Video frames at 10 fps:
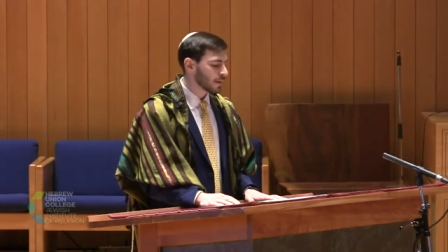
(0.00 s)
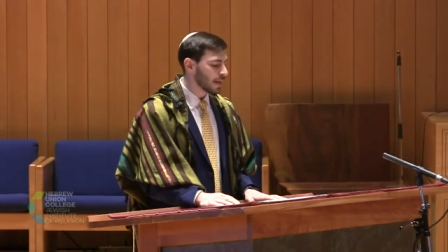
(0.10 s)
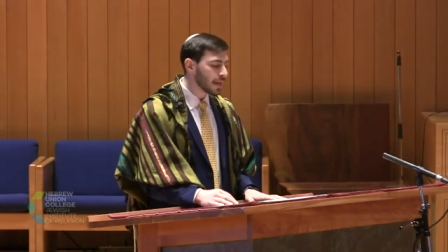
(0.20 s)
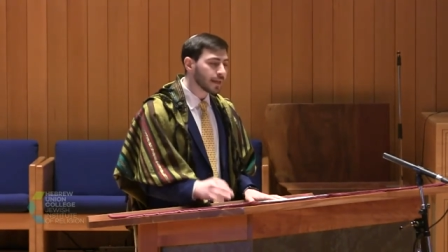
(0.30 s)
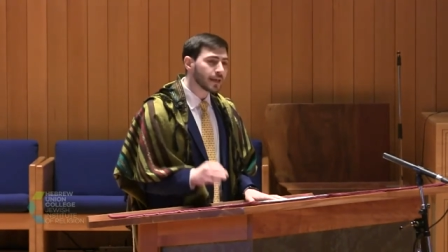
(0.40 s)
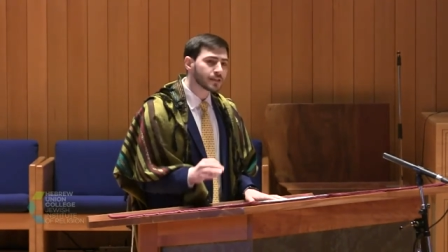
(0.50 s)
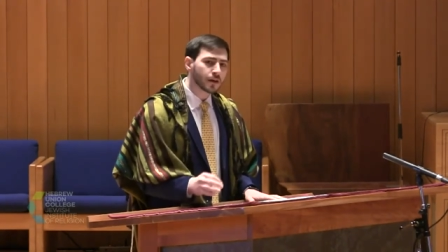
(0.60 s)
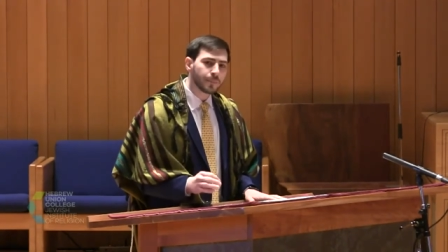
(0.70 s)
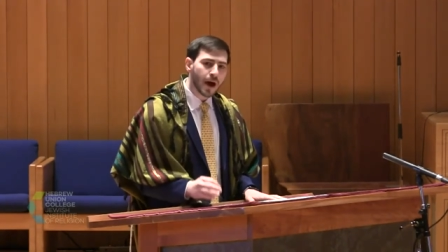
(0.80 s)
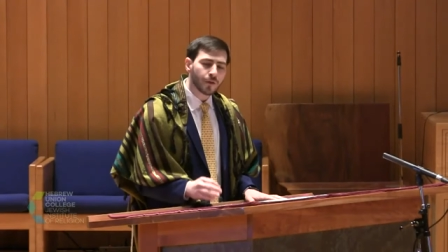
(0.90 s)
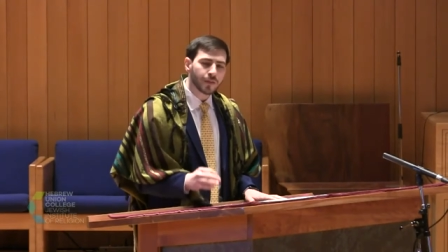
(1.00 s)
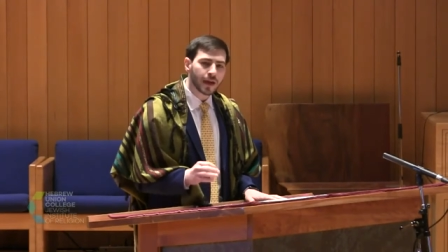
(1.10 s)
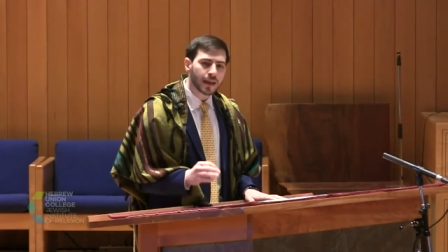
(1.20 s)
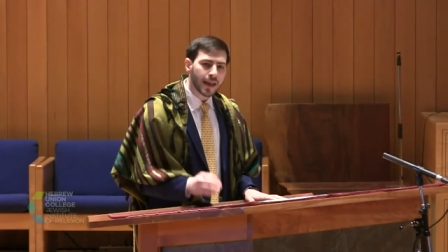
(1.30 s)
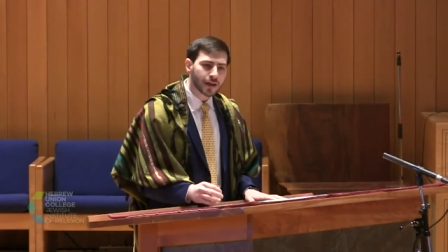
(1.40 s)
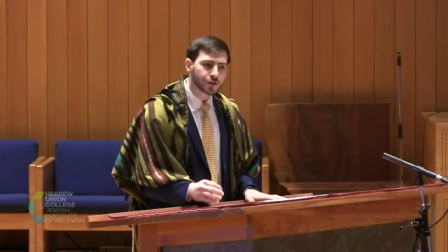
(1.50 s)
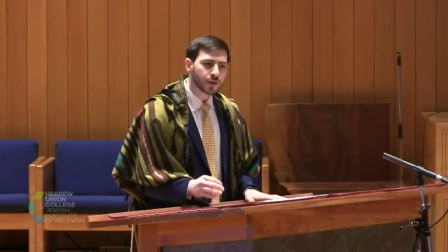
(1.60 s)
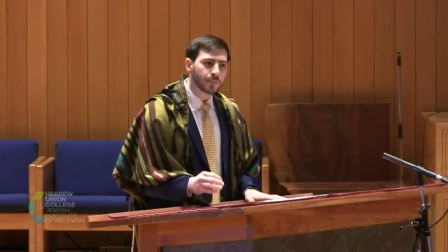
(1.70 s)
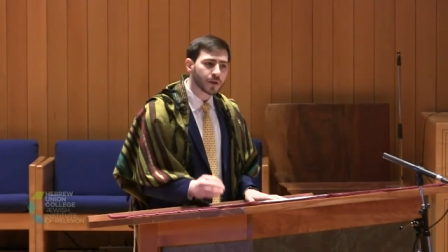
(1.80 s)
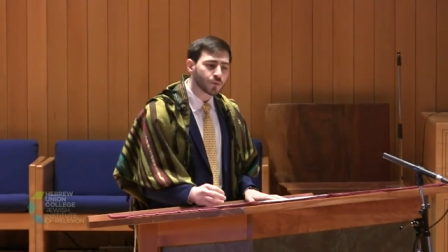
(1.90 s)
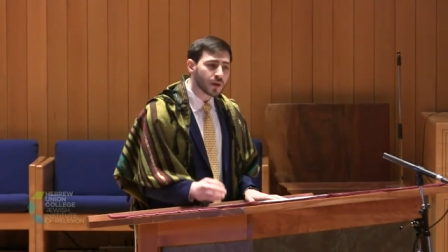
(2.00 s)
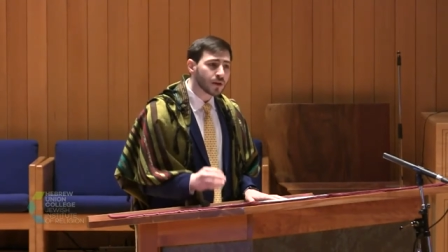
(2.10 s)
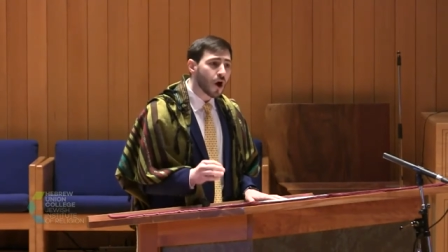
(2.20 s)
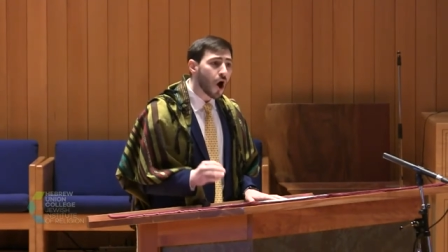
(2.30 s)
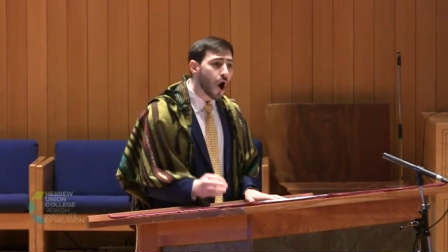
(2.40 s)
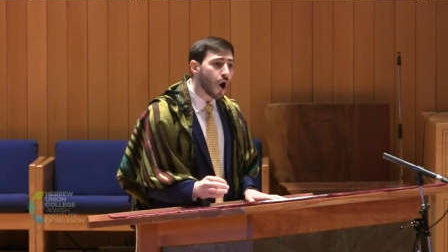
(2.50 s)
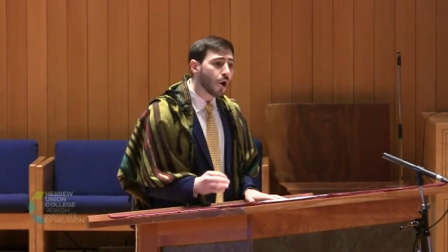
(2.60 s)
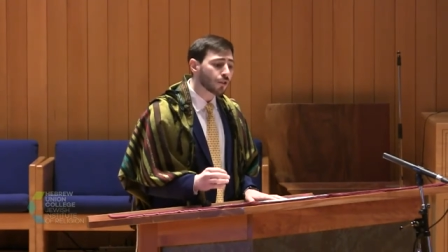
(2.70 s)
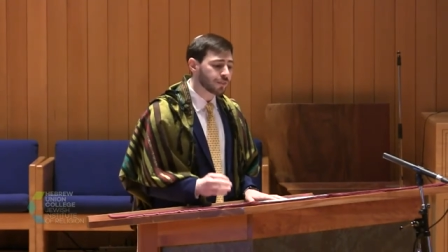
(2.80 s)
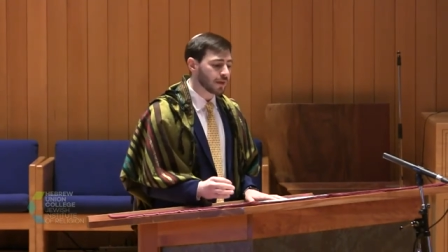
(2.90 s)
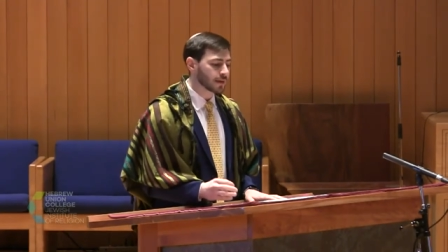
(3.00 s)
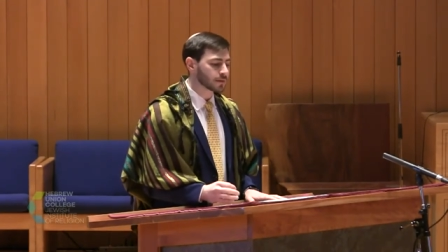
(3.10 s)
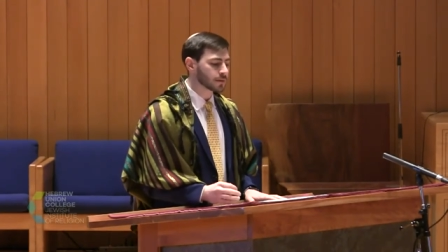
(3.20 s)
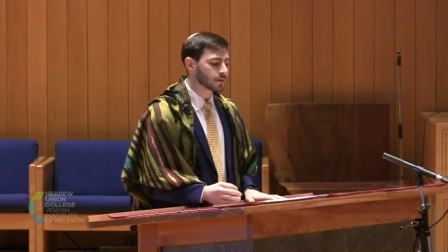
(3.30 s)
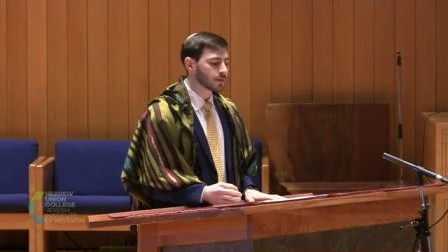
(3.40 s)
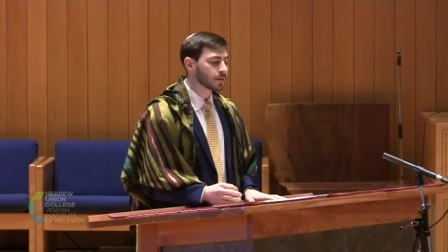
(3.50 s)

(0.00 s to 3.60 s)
It is about the connection between all things.